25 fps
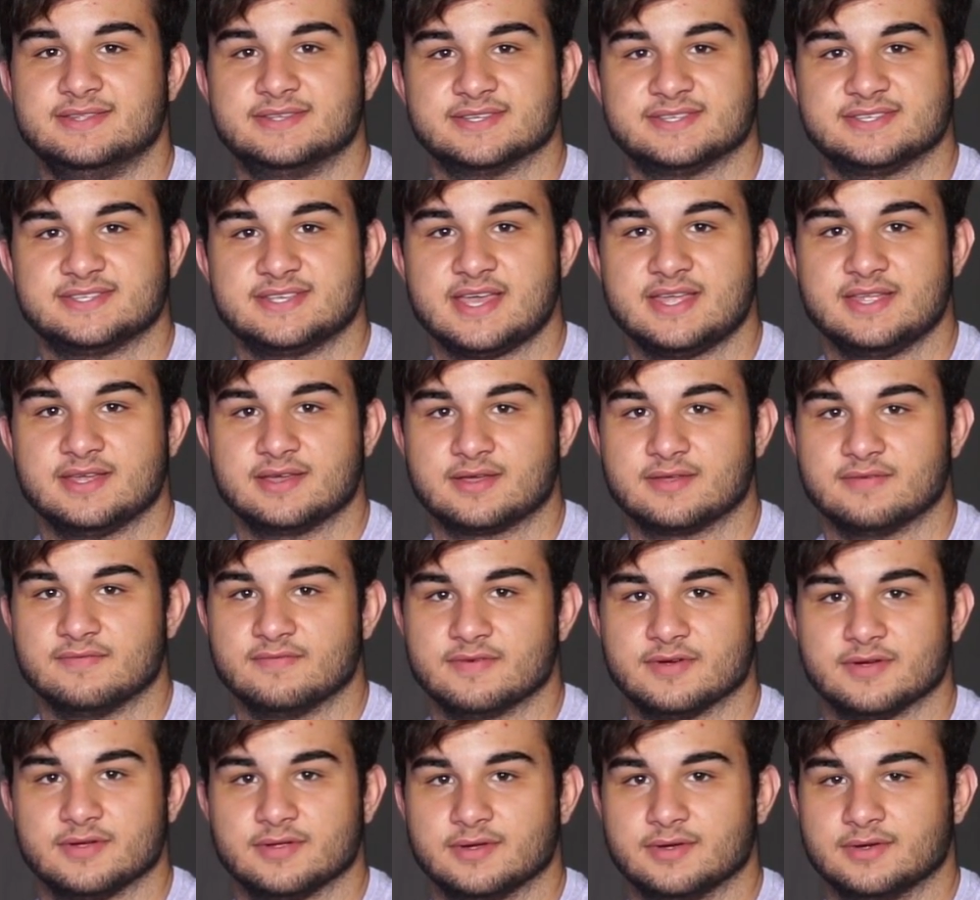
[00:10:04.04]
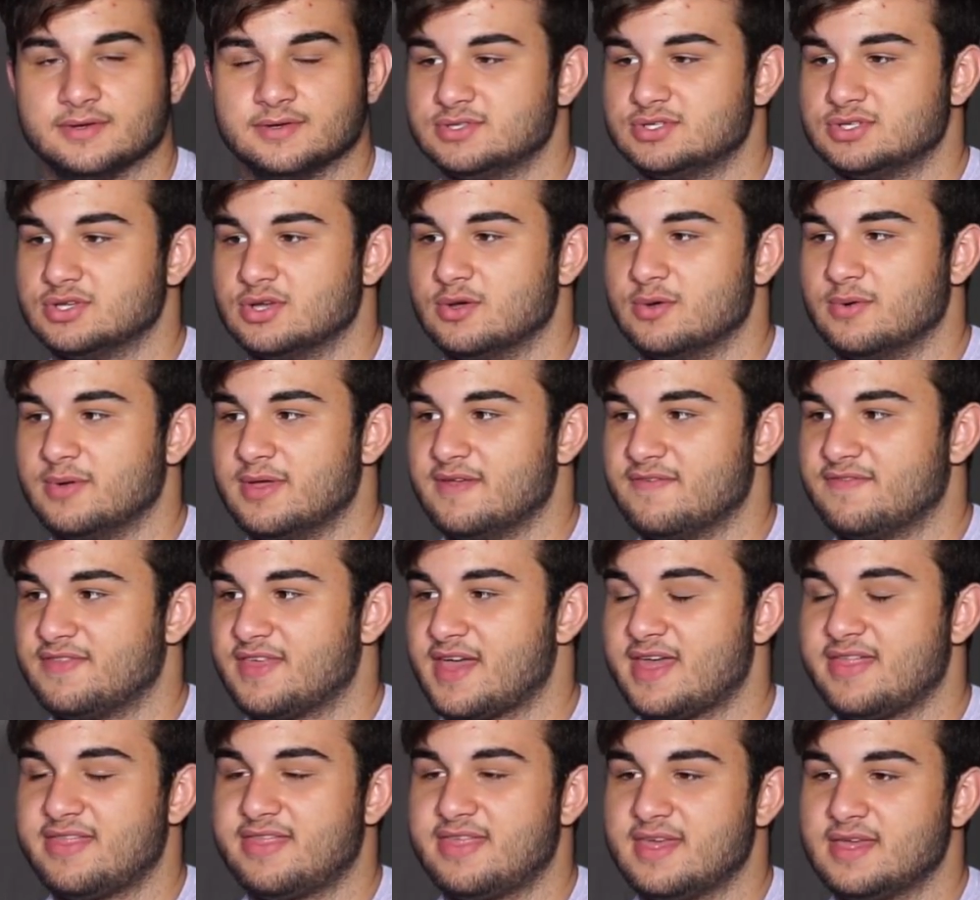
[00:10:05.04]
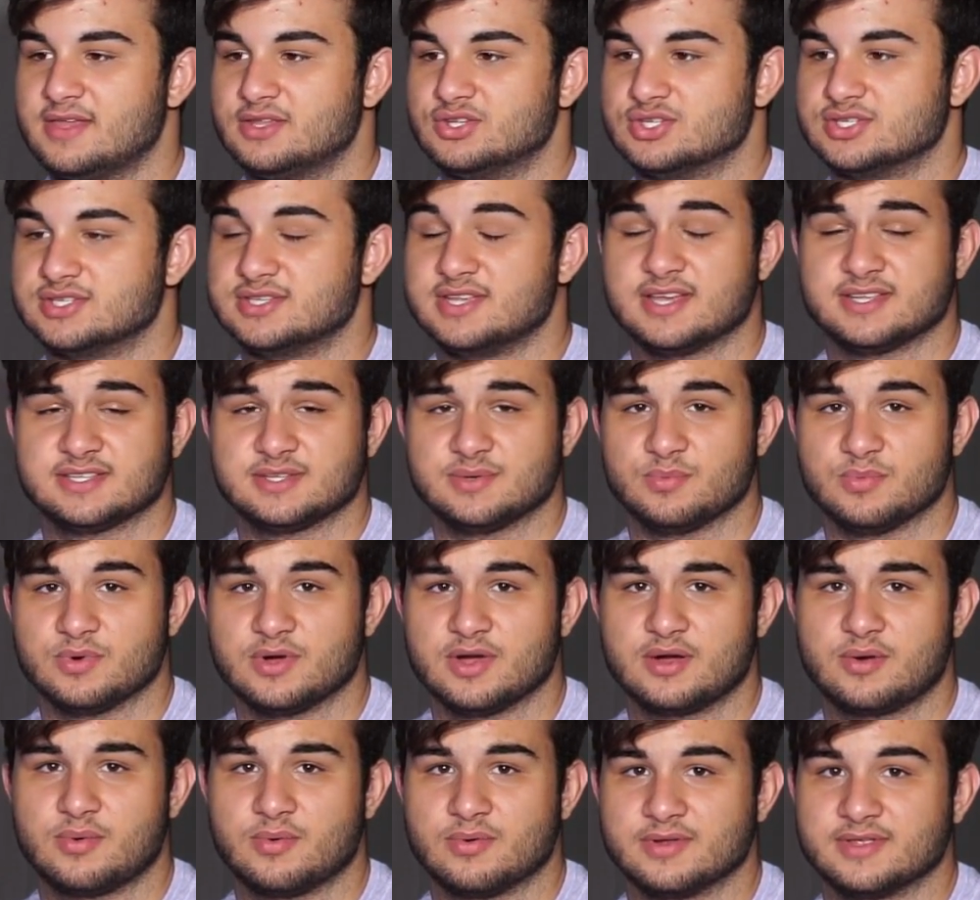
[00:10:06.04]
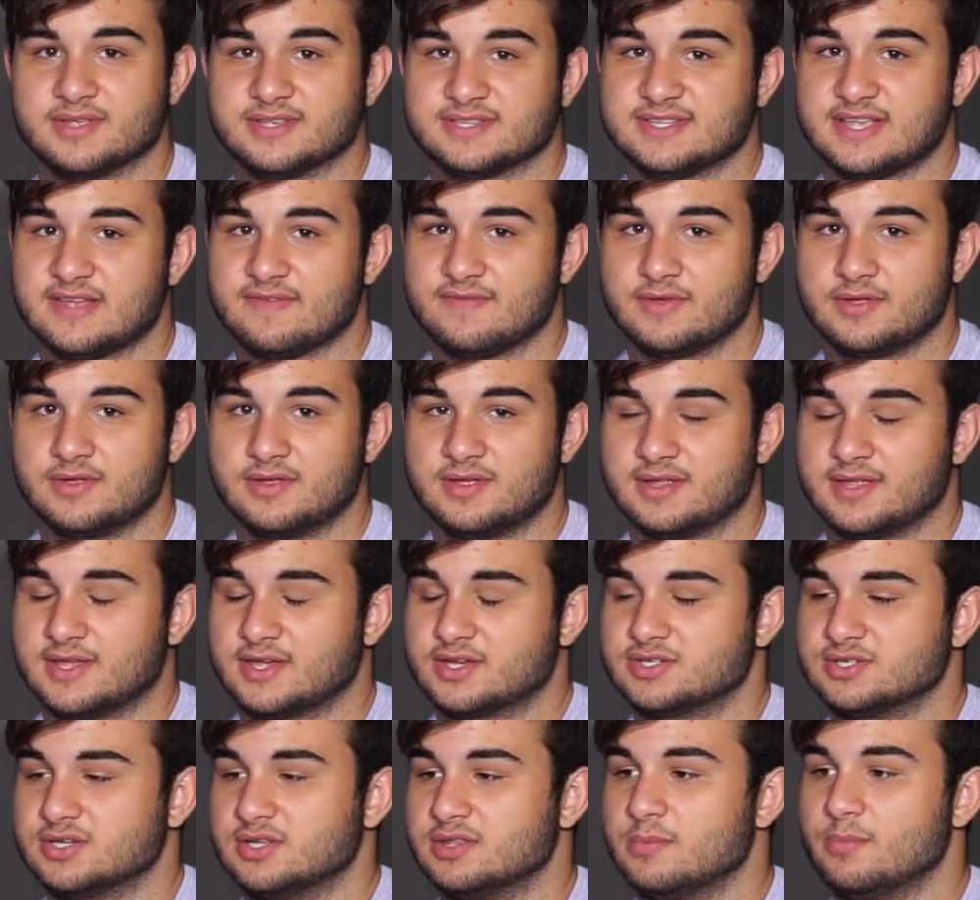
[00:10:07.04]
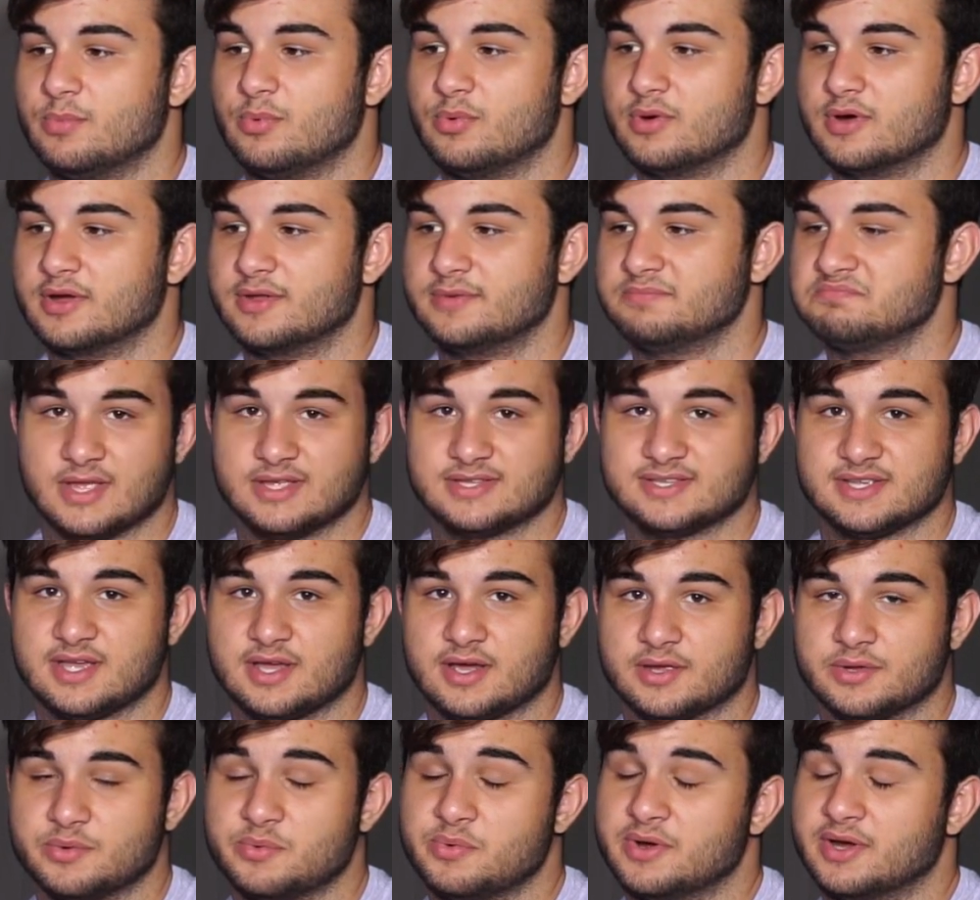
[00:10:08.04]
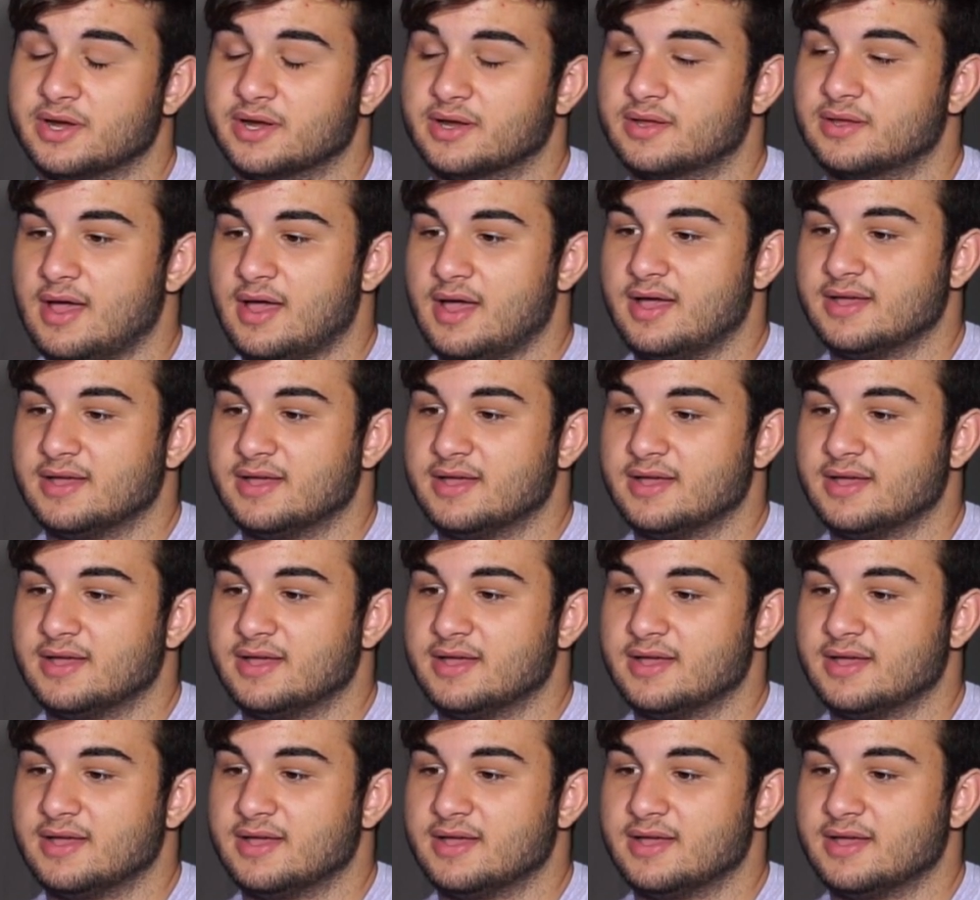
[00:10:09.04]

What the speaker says: to SATA converter. So if that thing just doesn't work or doesn't have a good connection on the board, it's not going to work.